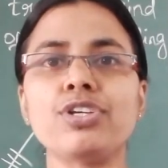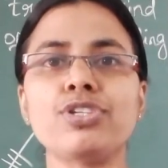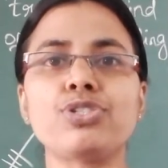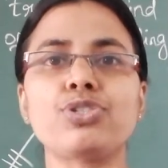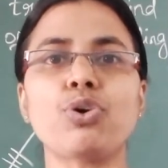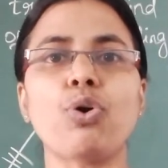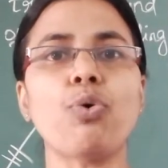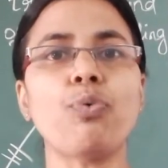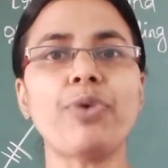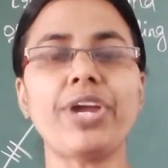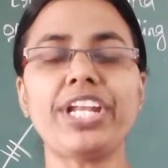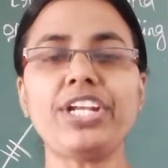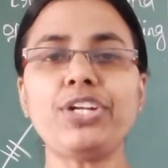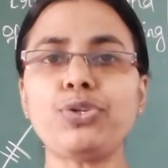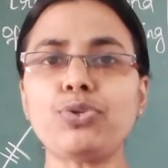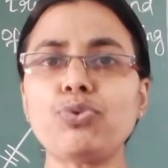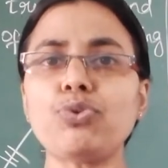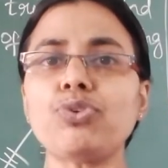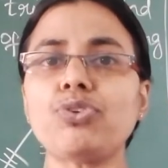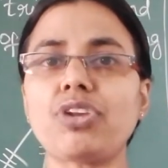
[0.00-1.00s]
So when
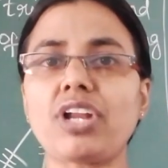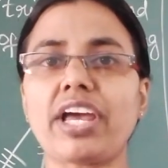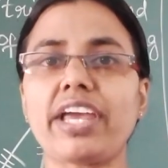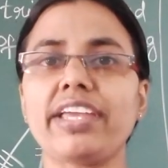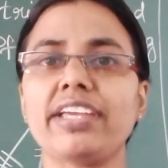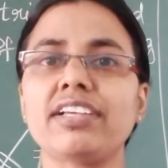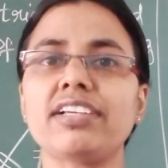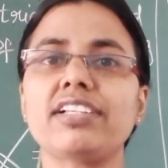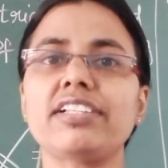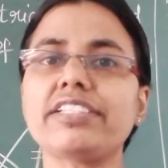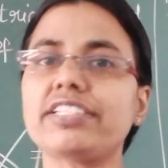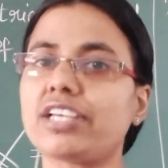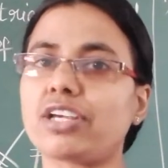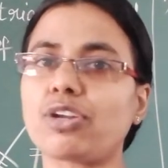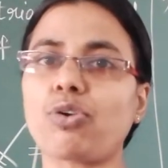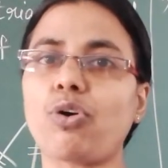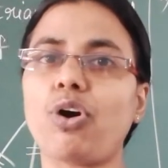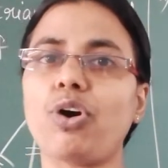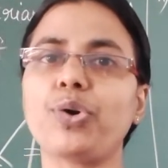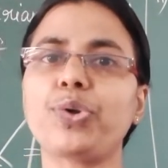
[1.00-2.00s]
two triangles
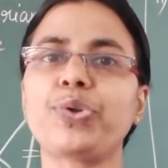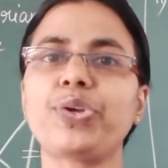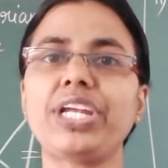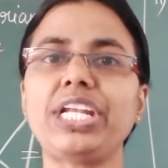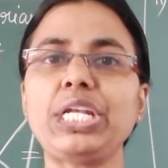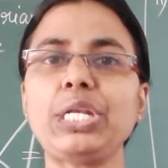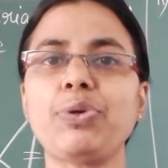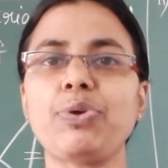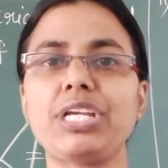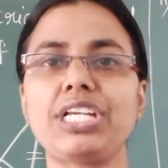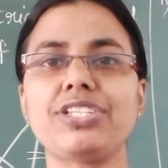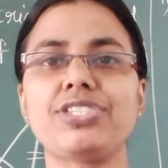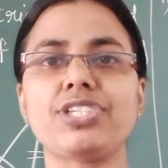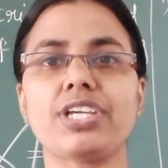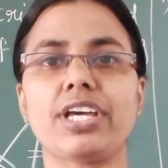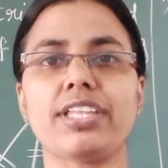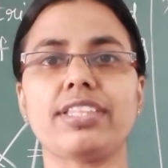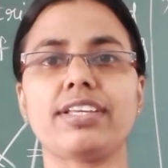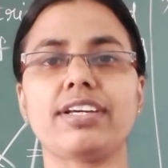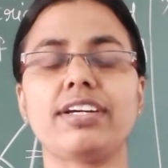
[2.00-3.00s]
are congruent to each
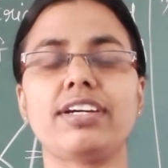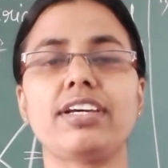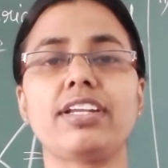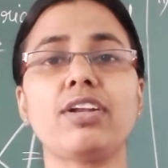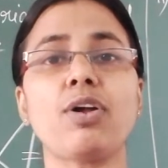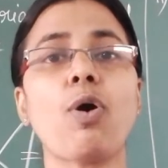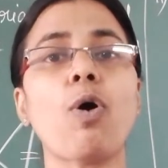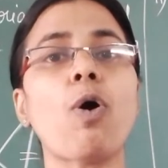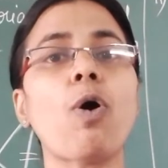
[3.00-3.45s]
other,